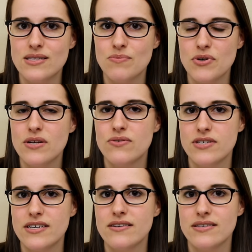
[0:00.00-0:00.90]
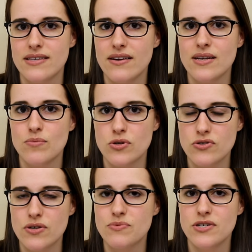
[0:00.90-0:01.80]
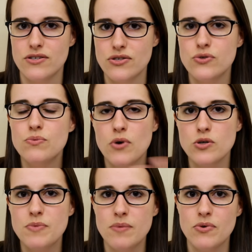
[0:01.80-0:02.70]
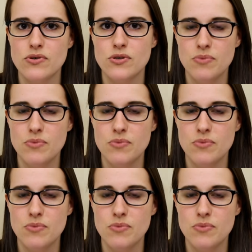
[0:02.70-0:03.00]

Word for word: It's a pretty ridiculous sounding person prescription to most people,